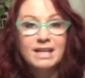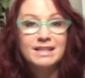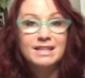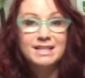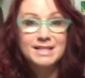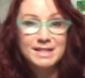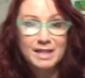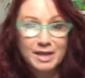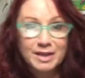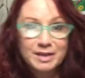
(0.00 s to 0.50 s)
The
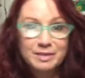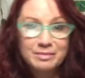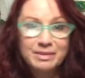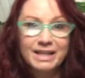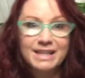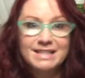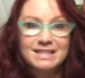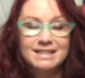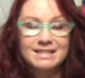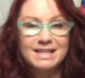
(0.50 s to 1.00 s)
sunken
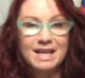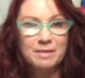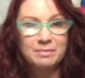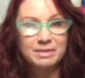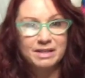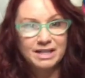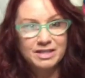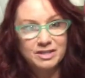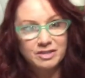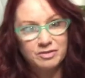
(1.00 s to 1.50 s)
place is that
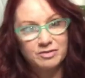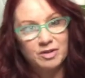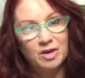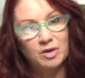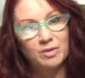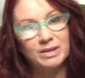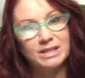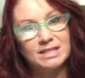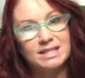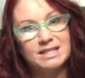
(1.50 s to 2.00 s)
place you
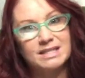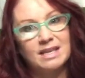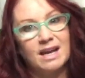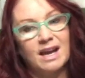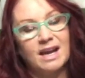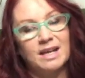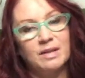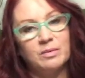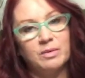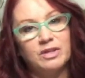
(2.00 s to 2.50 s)
go
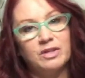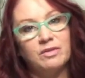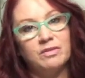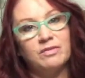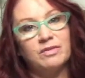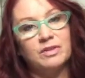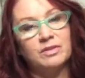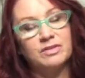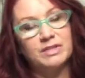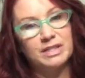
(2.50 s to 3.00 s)
inside when you
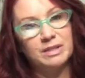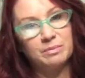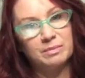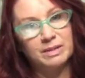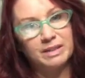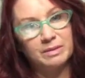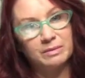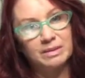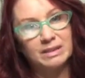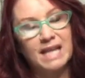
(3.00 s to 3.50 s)
feel
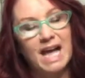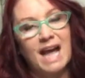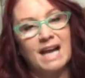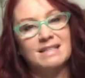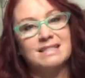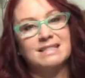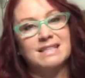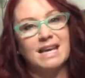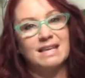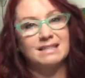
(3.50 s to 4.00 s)
deeply
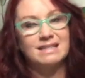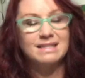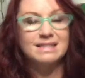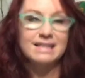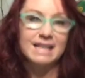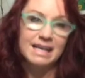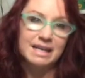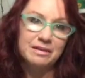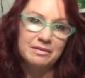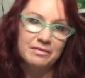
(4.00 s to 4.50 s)
relaxed and
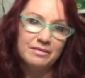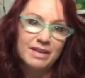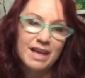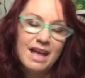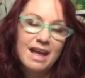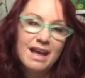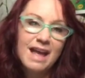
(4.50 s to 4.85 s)
safe